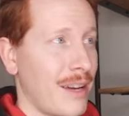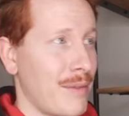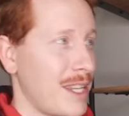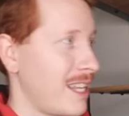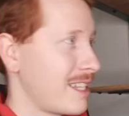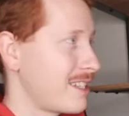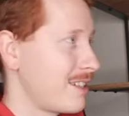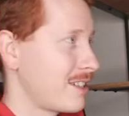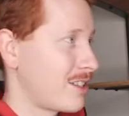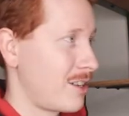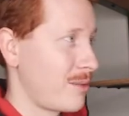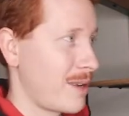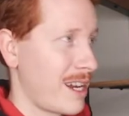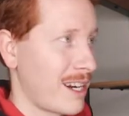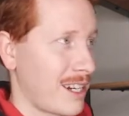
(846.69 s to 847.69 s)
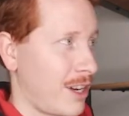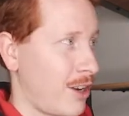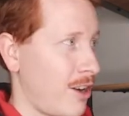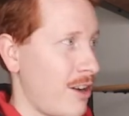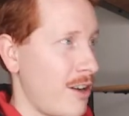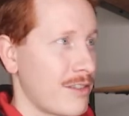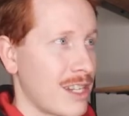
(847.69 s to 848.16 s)
I mean, that's not too bad. It
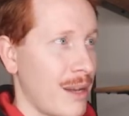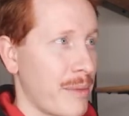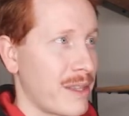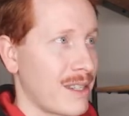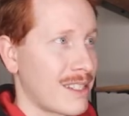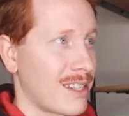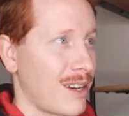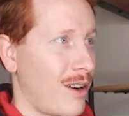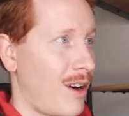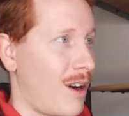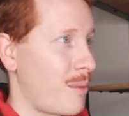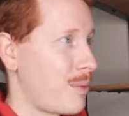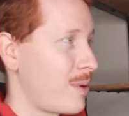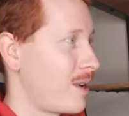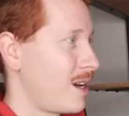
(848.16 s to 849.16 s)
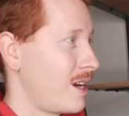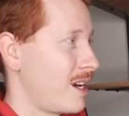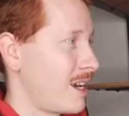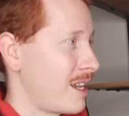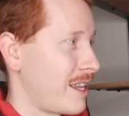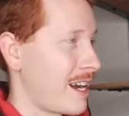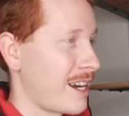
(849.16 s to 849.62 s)
curves up the top.
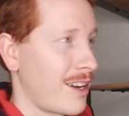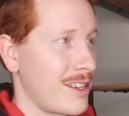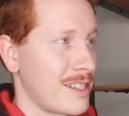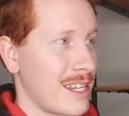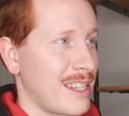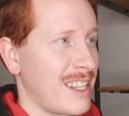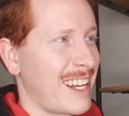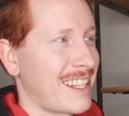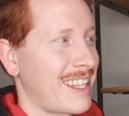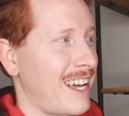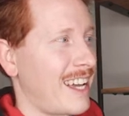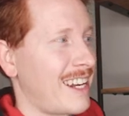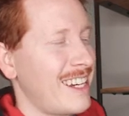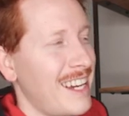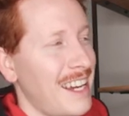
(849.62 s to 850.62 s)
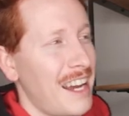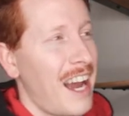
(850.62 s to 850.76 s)
That goes in like that.